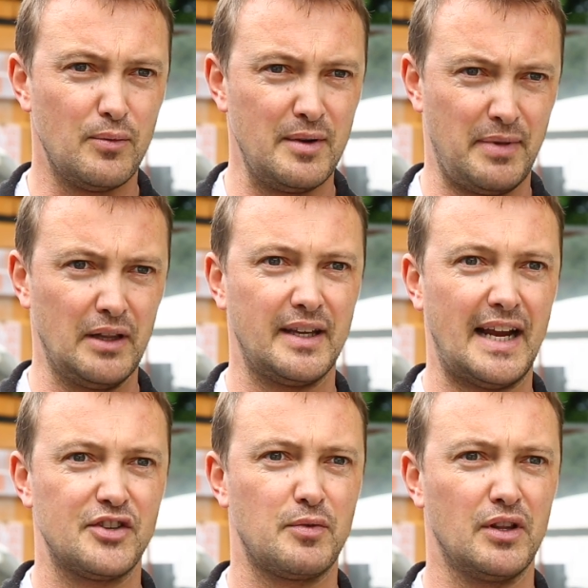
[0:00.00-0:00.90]
we'd build
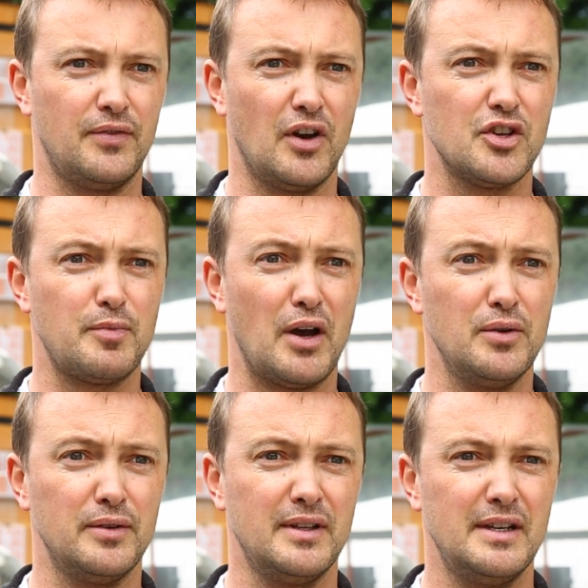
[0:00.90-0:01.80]
it as per the first
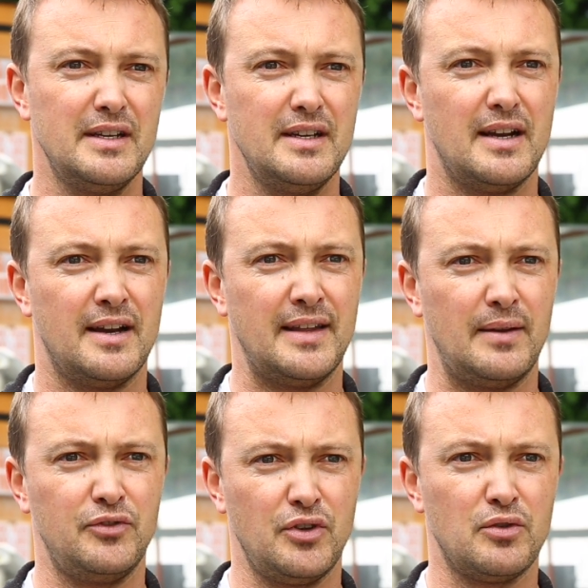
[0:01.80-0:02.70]
boat and
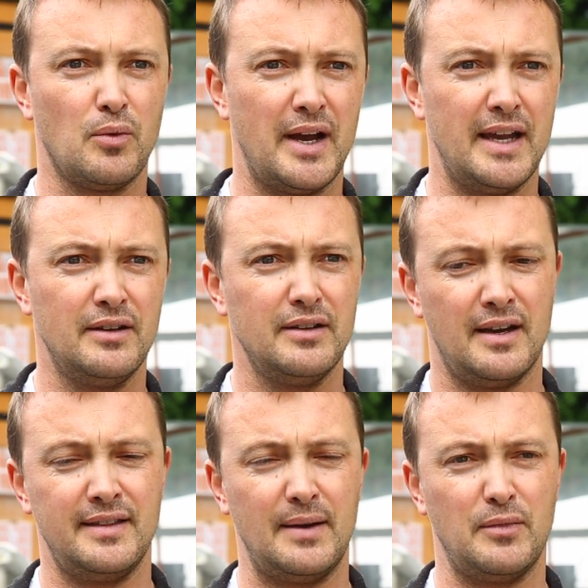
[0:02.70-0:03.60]
then do the weigh-in,
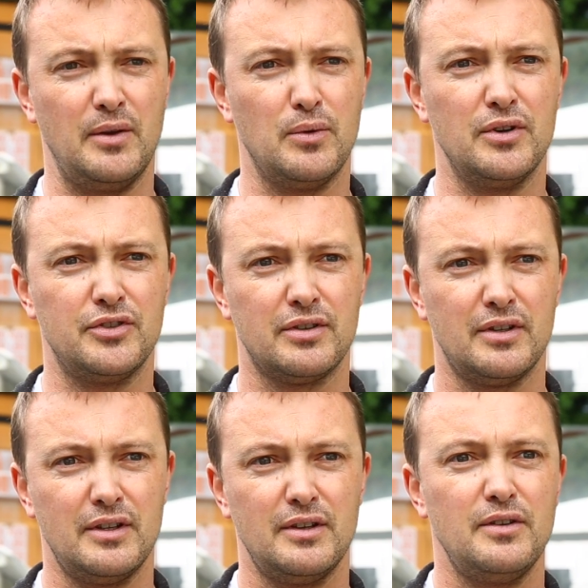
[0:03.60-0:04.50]
and then we would
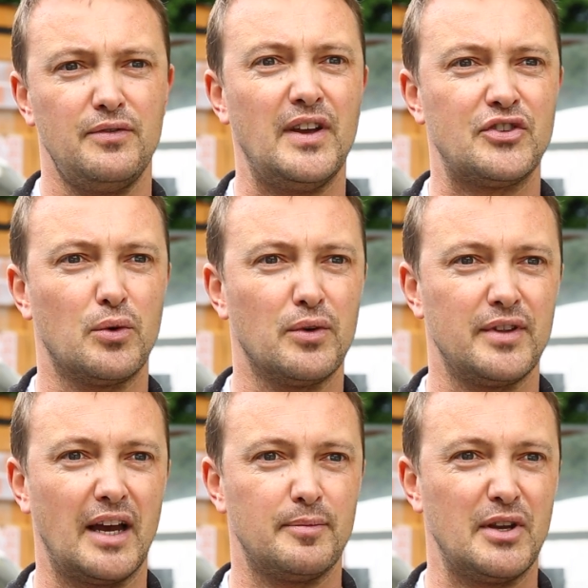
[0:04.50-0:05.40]
fit all
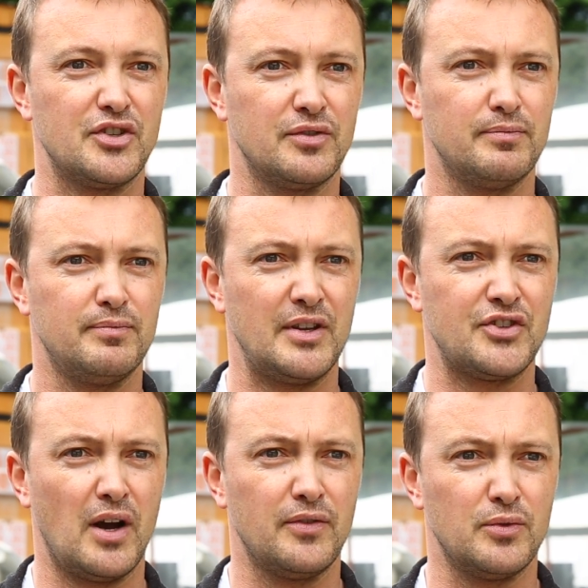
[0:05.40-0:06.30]
of the other
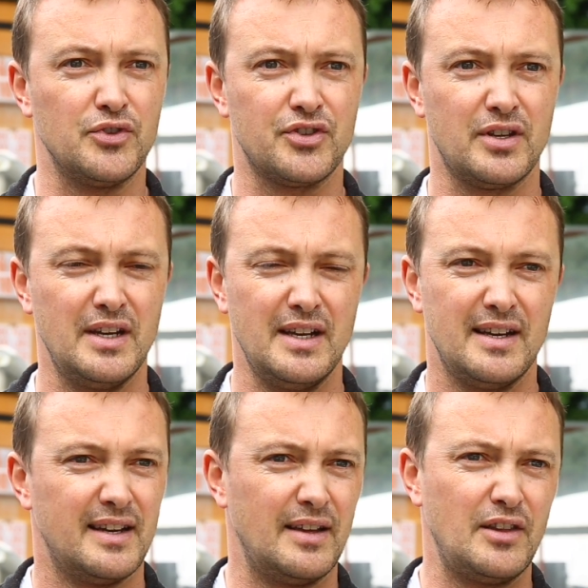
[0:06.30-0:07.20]
bits afterwards.
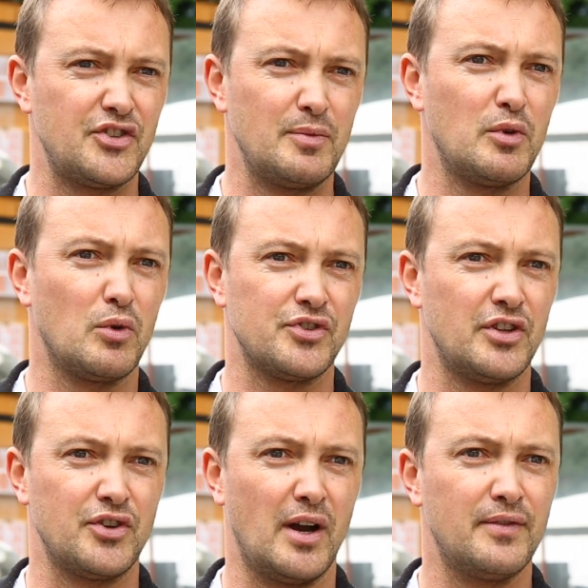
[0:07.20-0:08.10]
And there simply wasn't
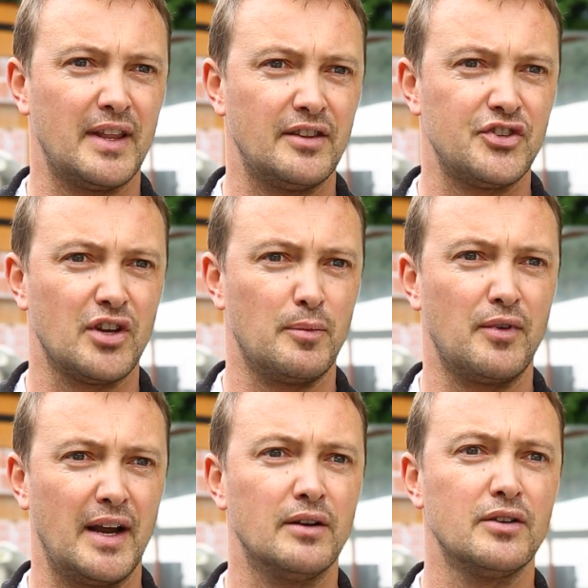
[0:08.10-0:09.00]
the time for that this time
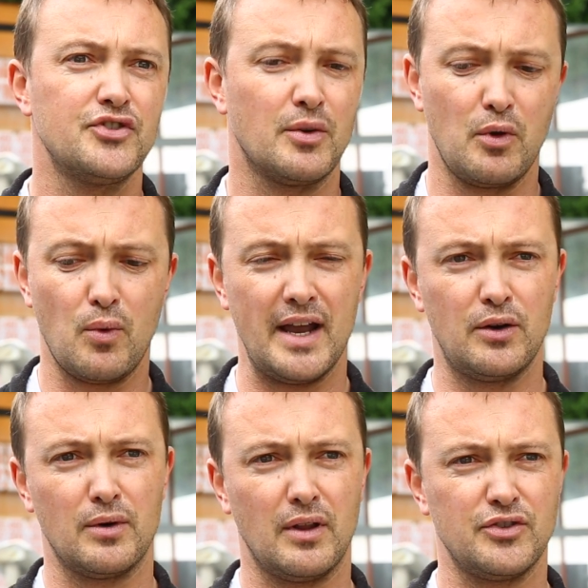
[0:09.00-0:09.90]
around. So we
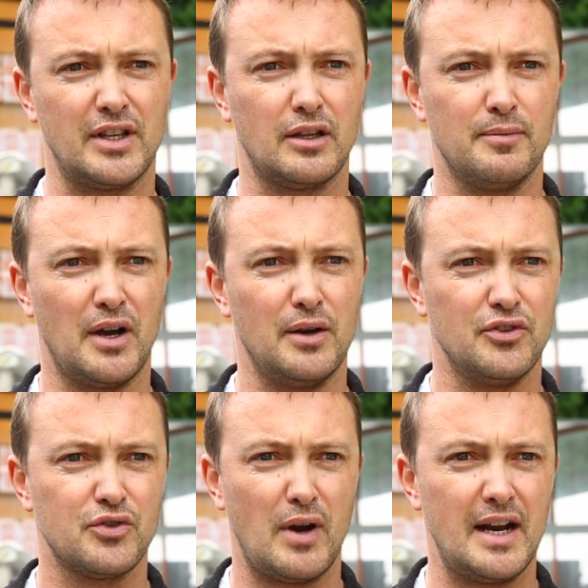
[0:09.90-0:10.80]
weighed all of those little
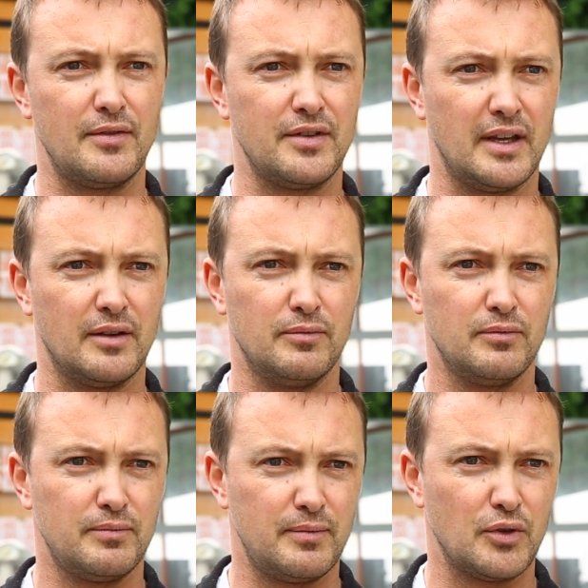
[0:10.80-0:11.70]
components, weighed everything
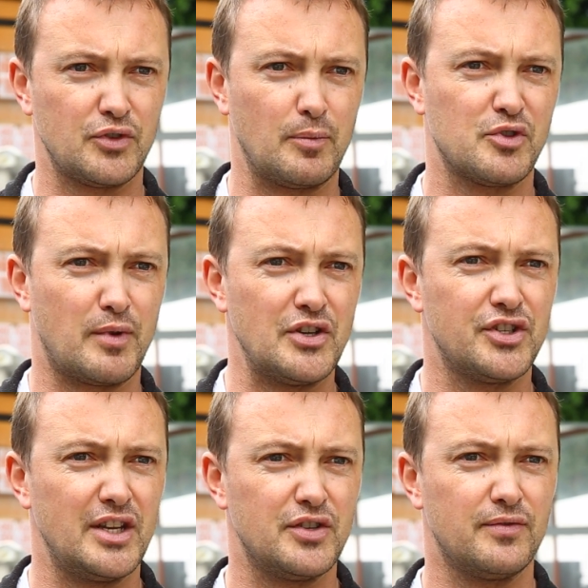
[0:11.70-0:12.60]
and built up a
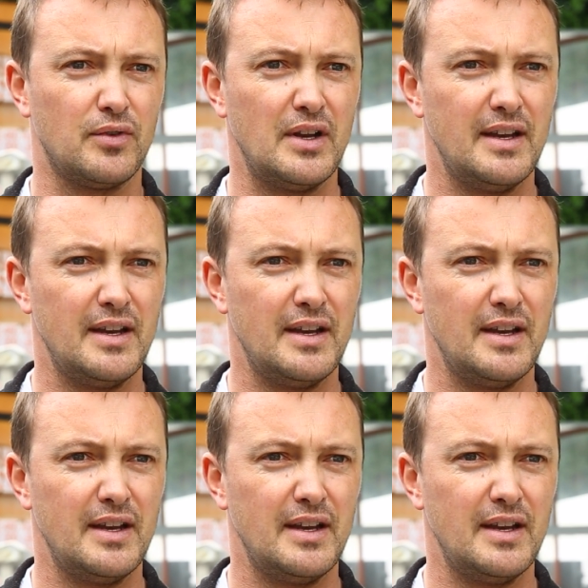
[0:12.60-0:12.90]
spreadsheet of